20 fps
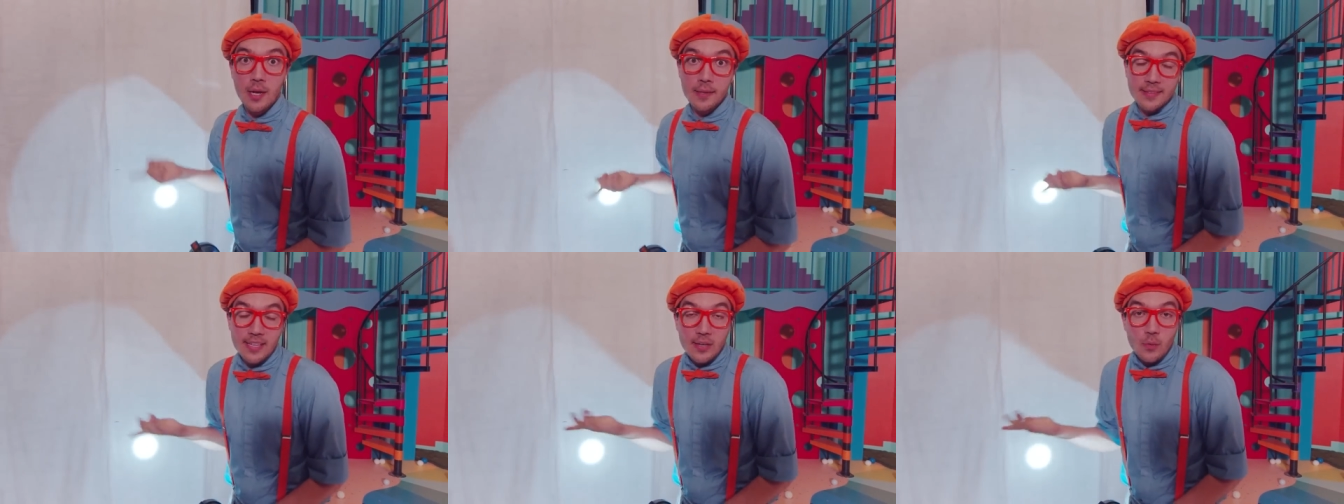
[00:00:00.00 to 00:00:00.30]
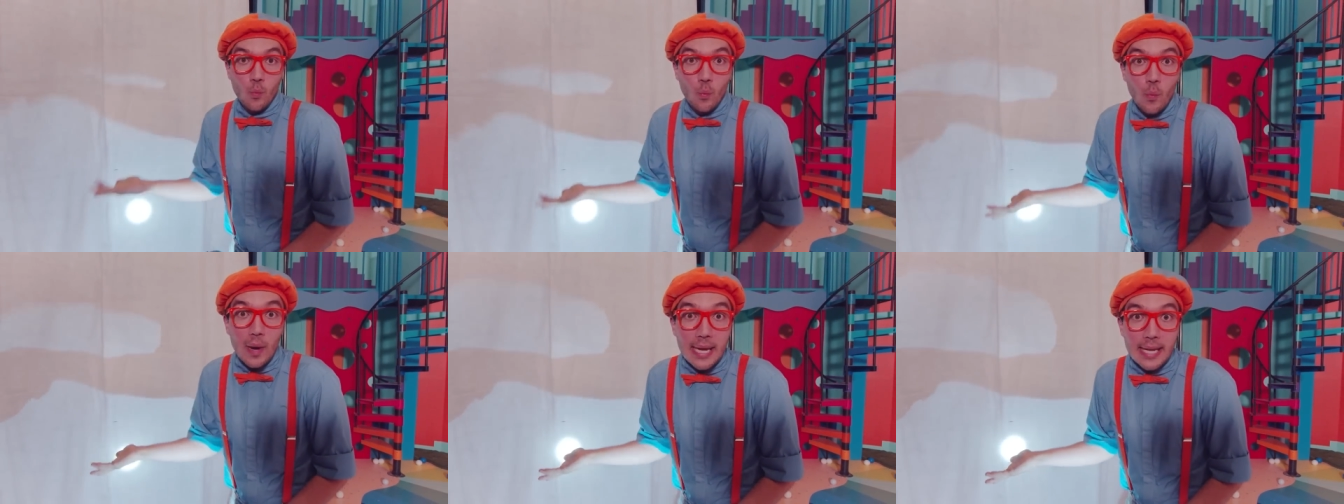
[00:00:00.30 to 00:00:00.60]

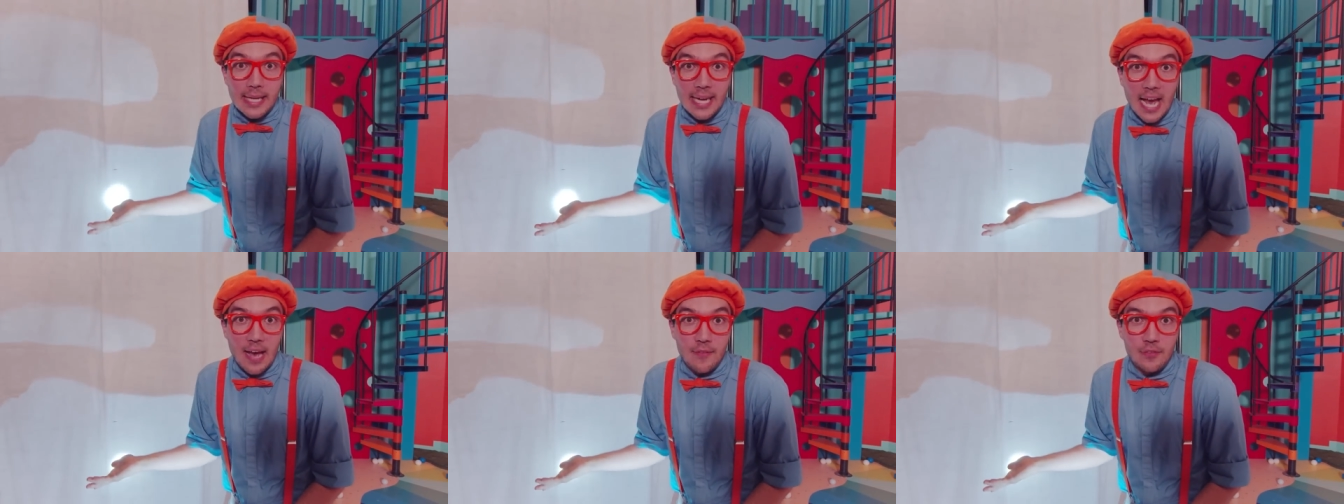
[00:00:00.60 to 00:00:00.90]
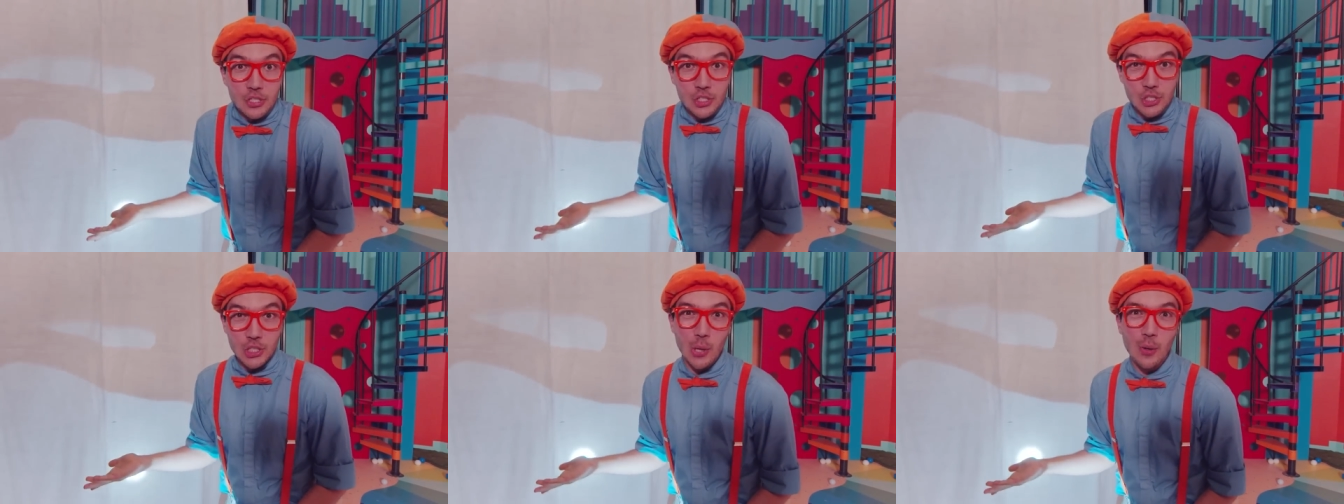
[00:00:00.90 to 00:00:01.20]
then we can have
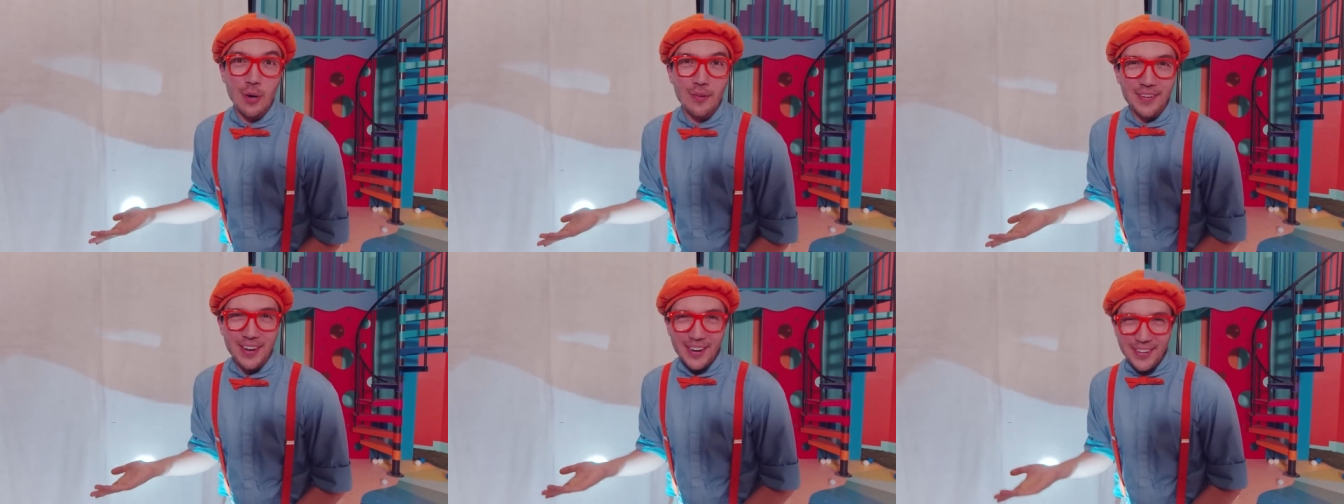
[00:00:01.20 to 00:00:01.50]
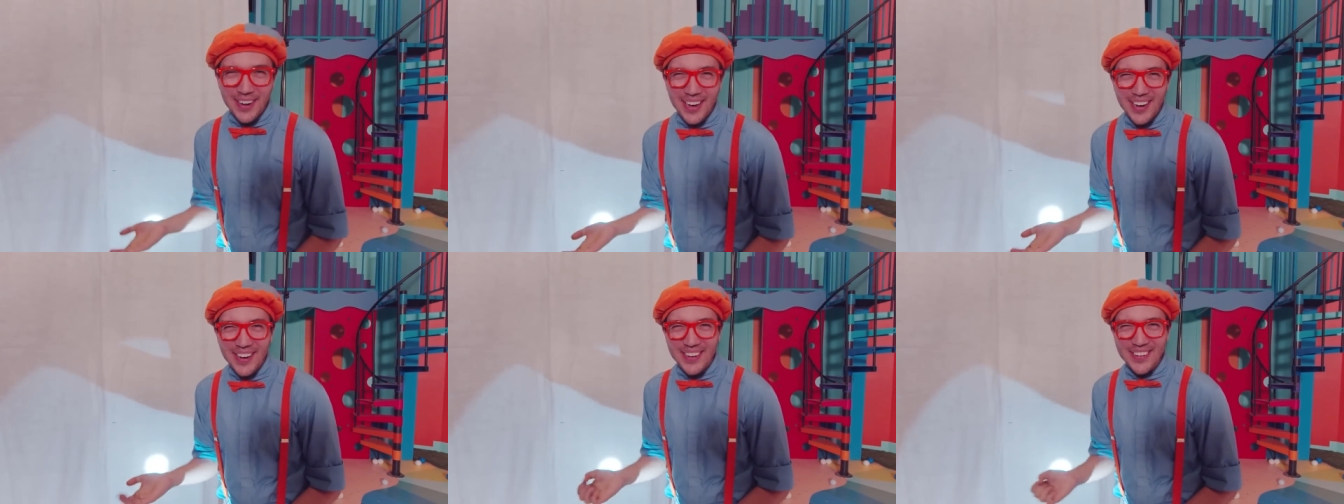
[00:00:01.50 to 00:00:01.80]
a show of
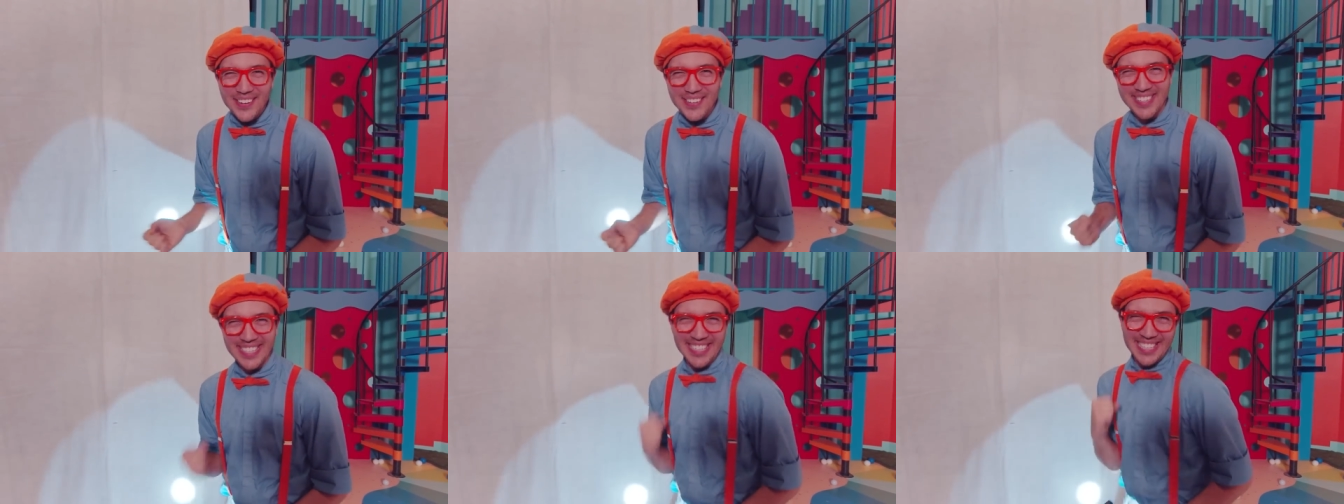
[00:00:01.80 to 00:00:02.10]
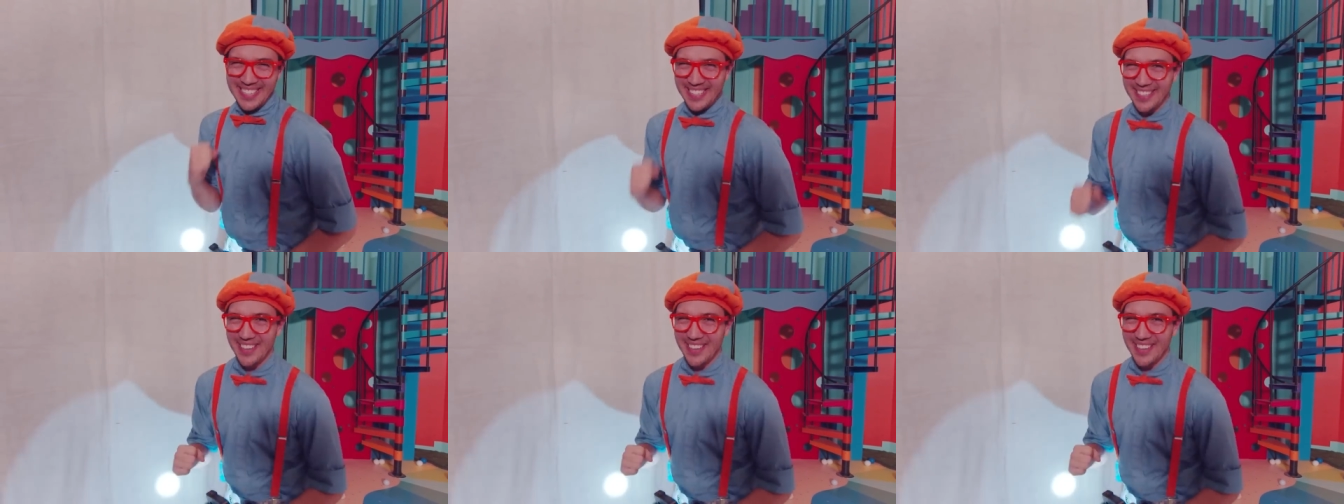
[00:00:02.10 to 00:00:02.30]
our own.